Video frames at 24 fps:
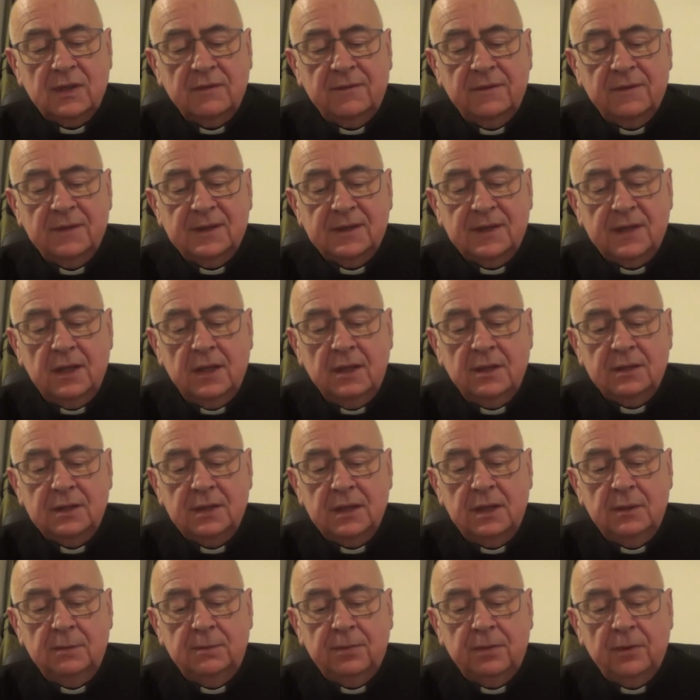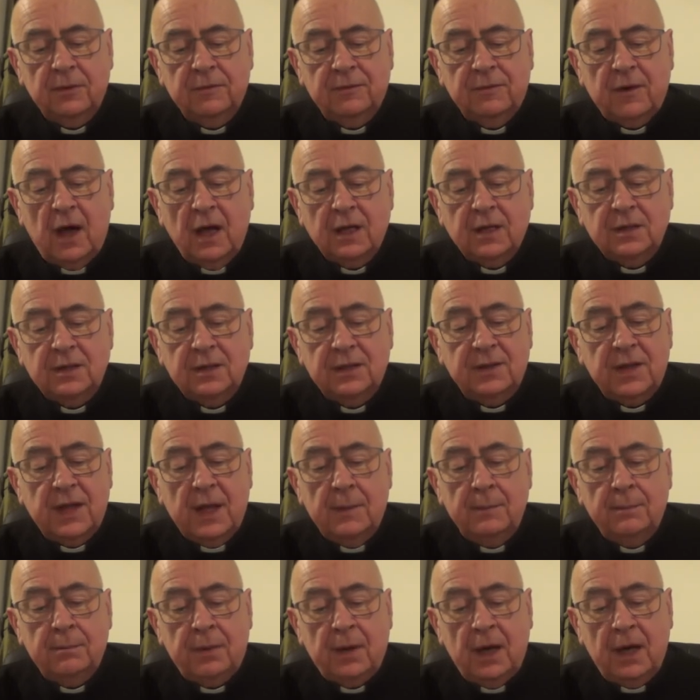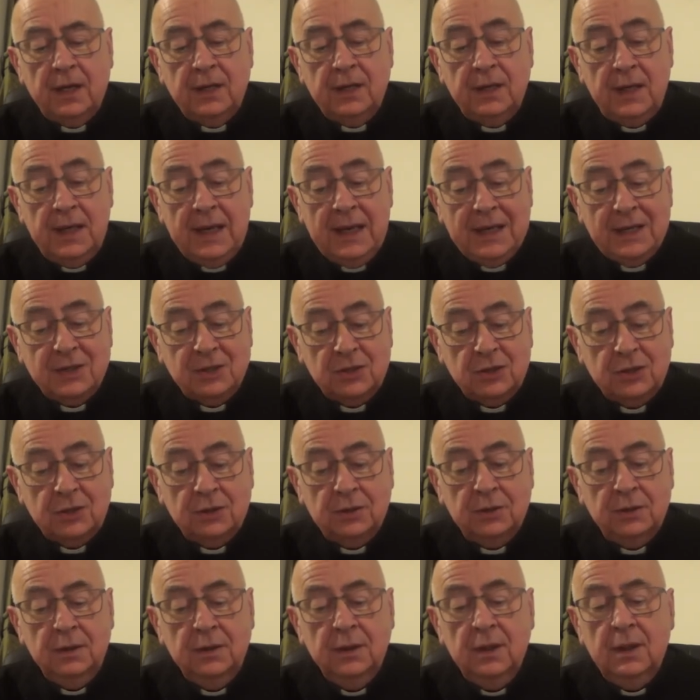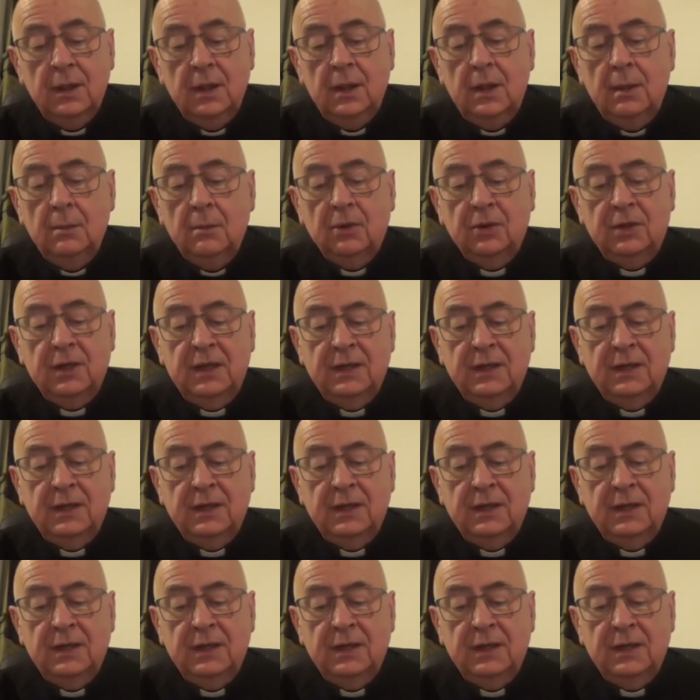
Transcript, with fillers: a facility provided them by nature, but